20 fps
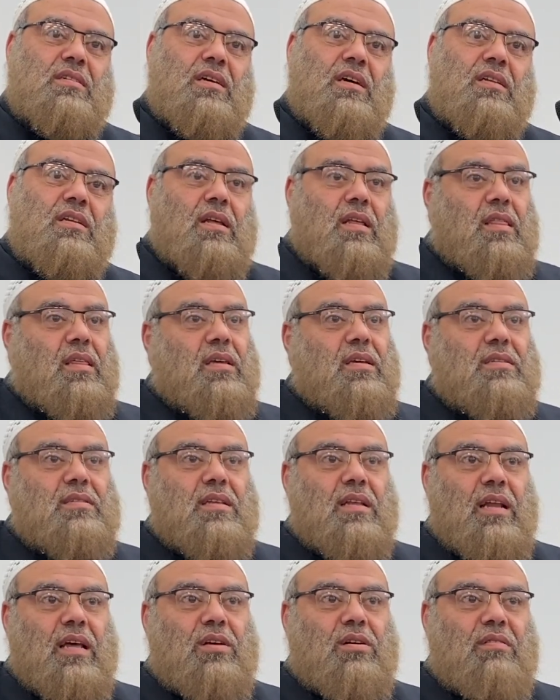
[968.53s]
And nothing is
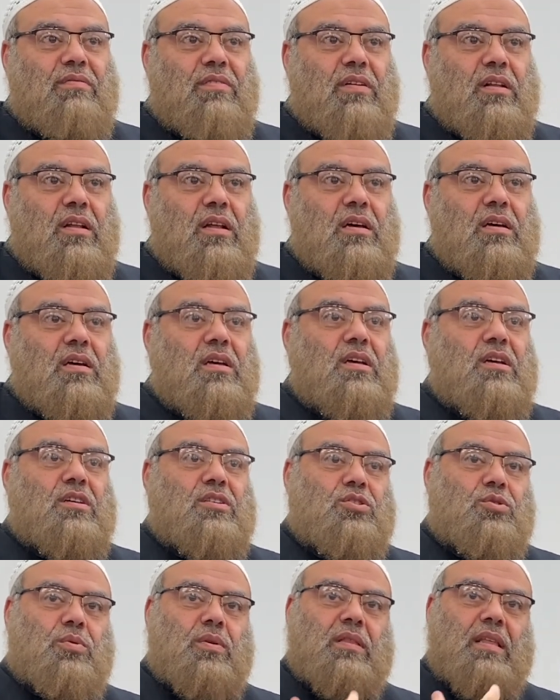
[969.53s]
the like of Allah.
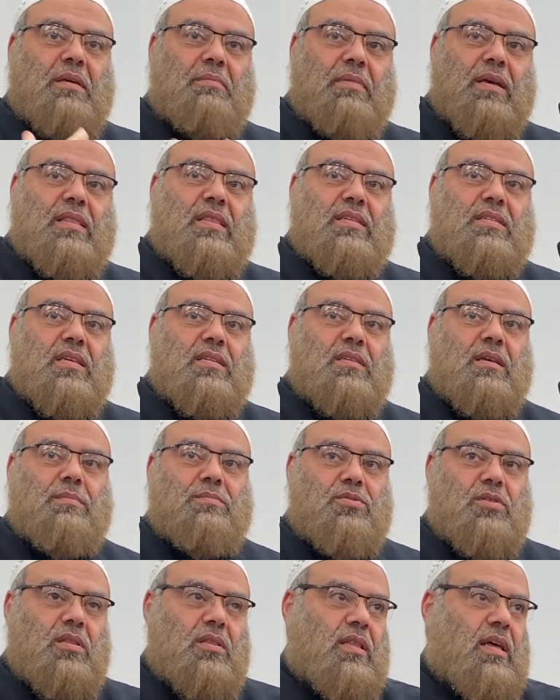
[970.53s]
So when they made this
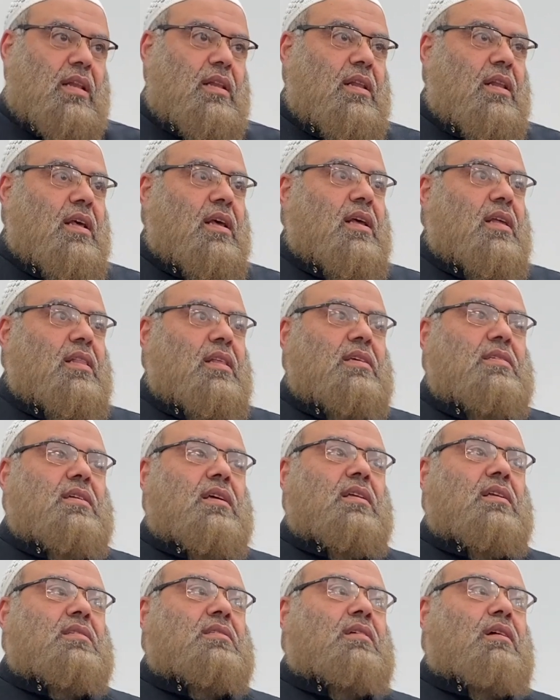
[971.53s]
assumption, then they
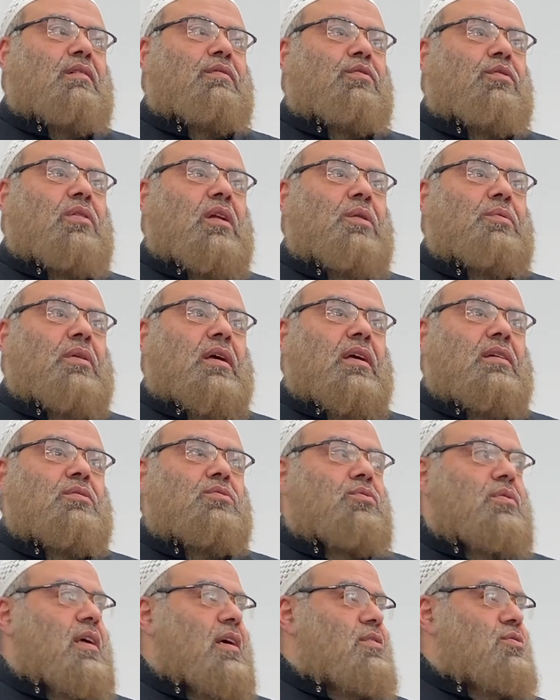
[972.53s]
said, astaghfirullah, we can
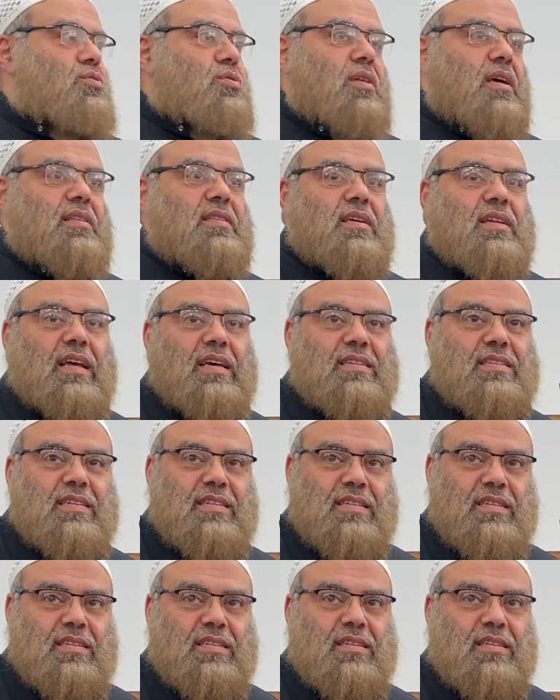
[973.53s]
do that. So they denied it.